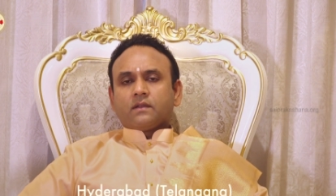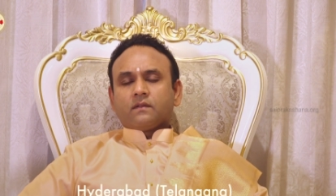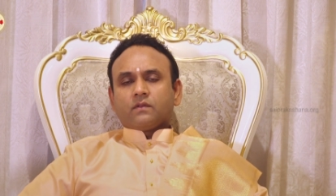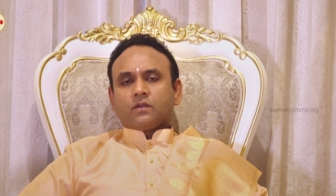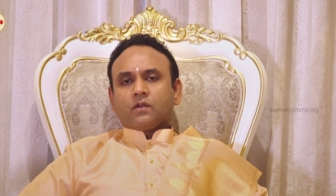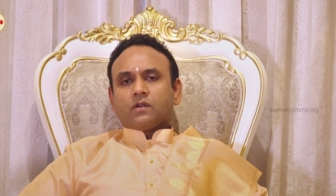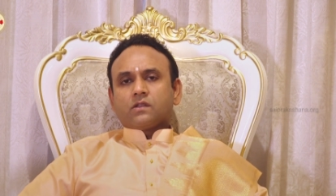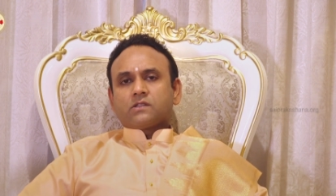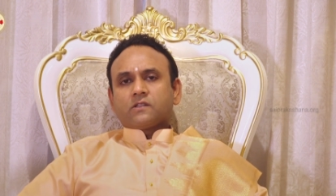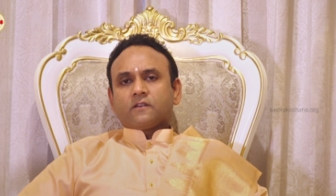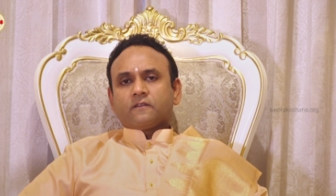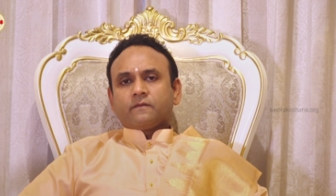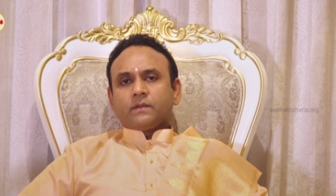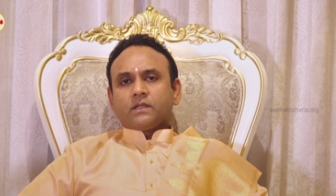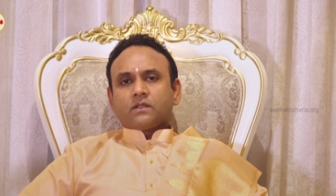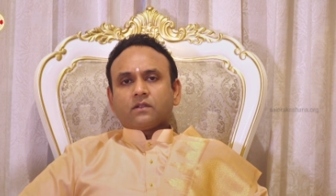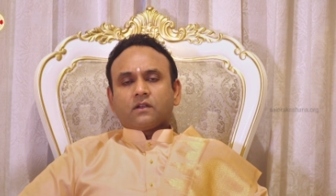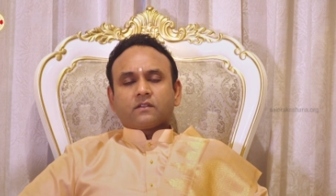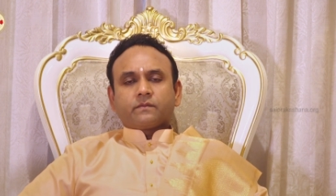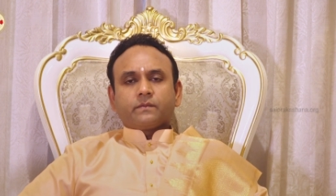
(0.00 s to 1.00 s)
We also have
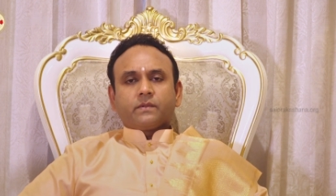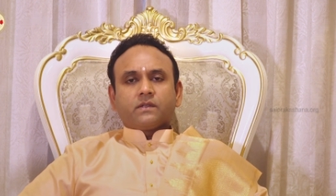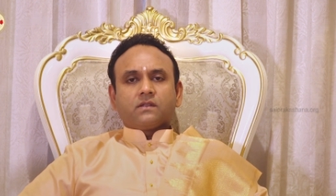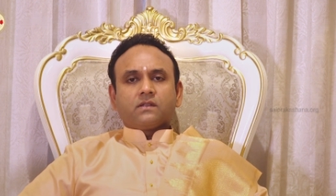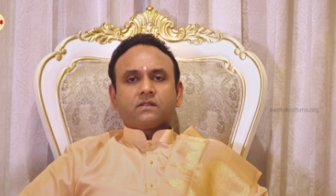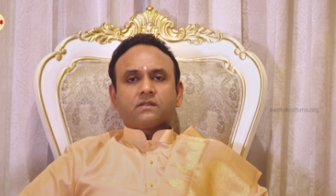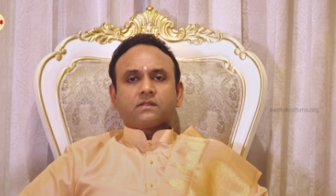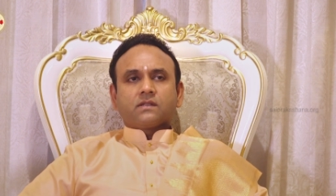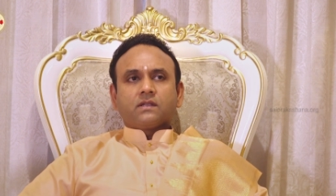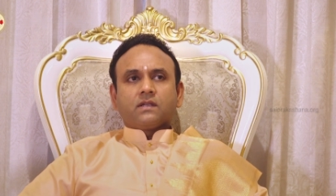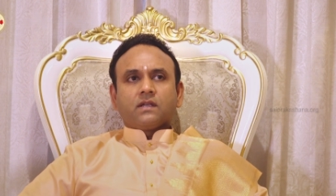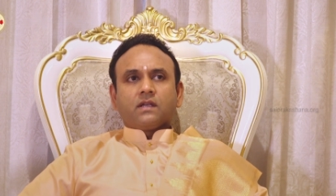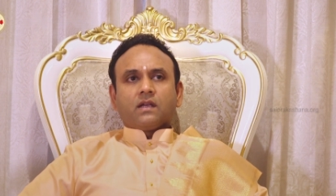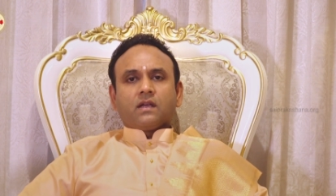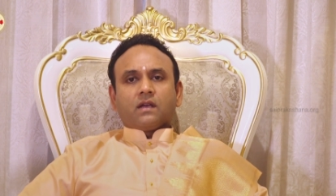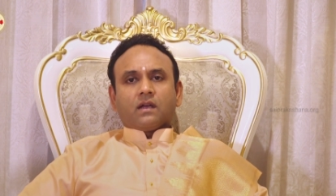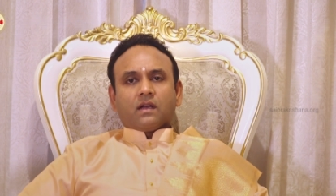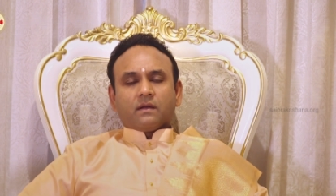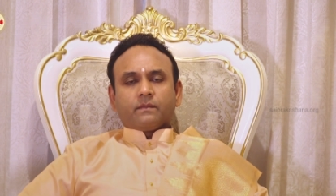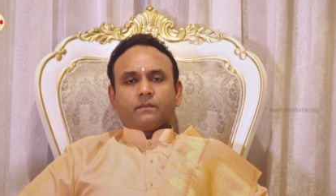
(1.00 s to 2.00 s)
built hospitals
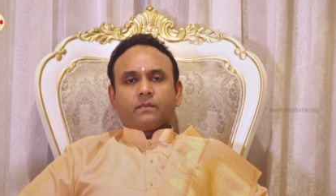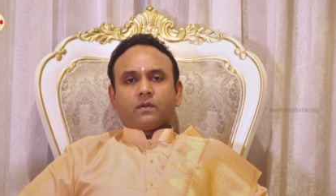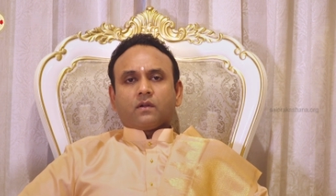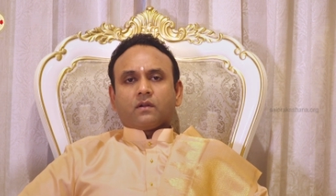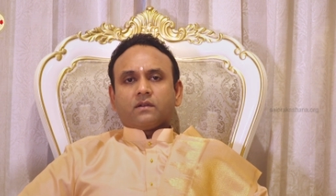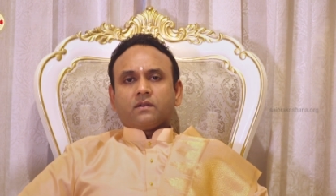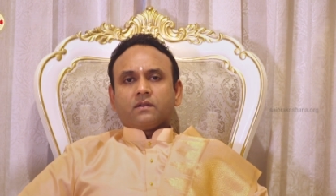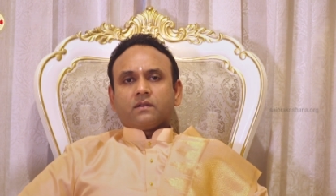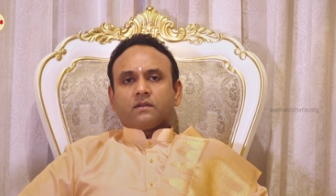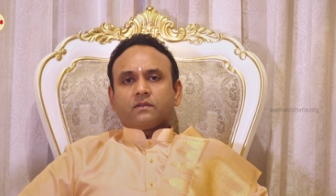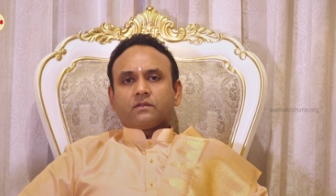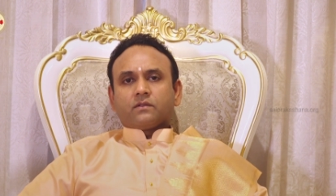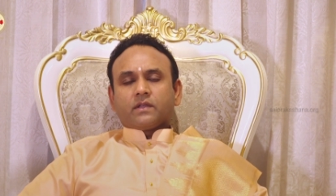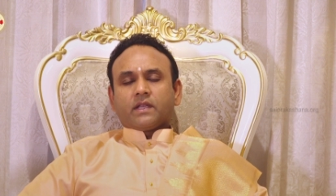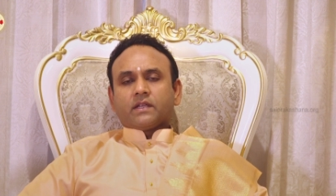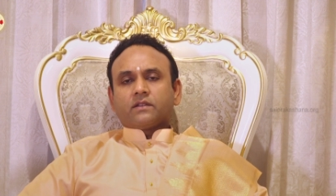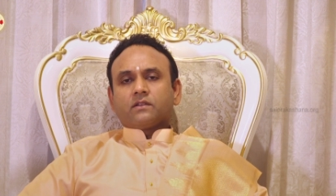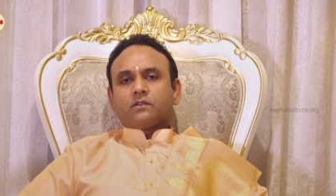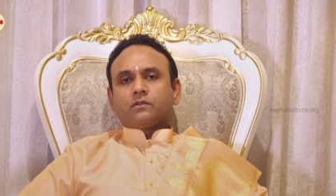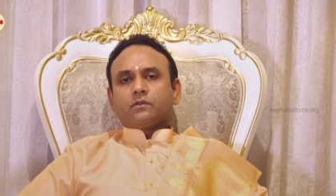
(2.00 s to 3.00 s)
abroad to
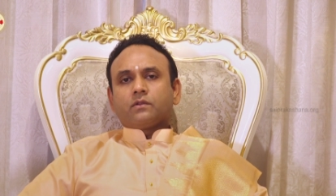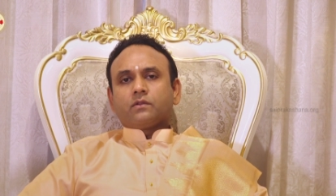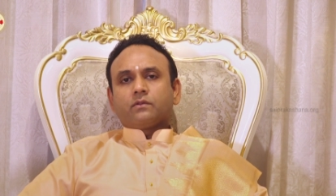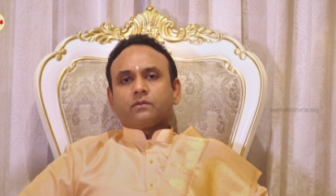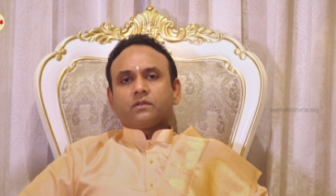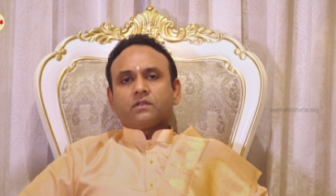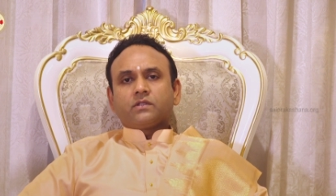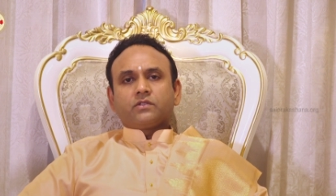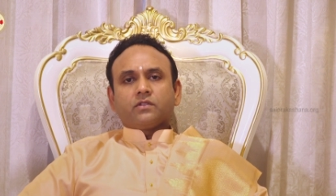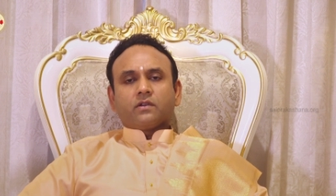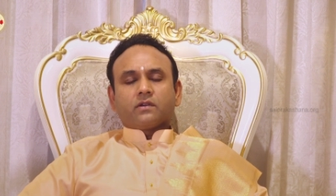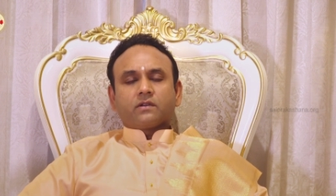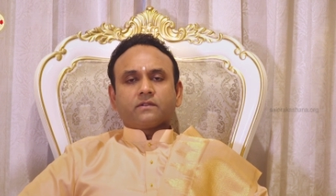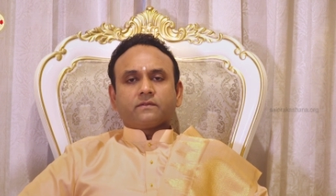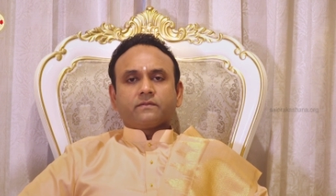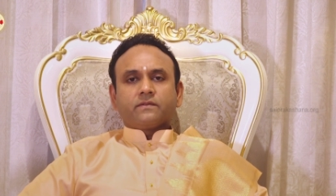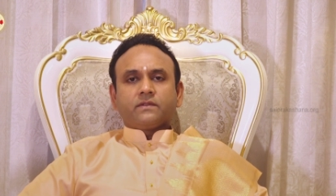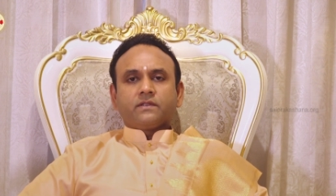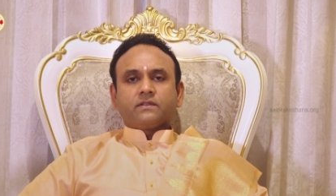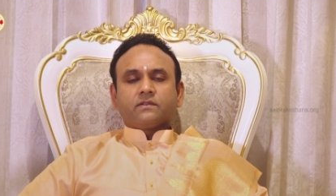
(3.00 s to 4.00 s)
cater to the rural
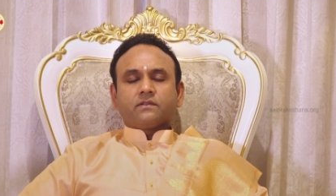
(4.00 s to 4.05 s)
geographies